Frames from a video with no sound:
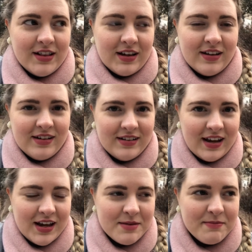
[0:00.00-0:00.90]
because it's
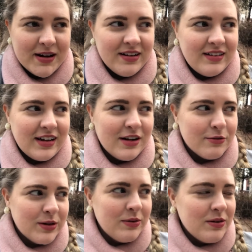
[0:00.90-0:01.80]
like embarrassing
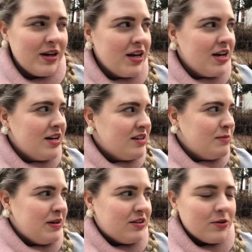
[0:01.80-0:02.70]
and rude to
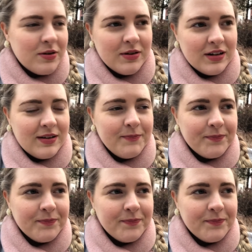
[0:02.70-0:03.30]
be told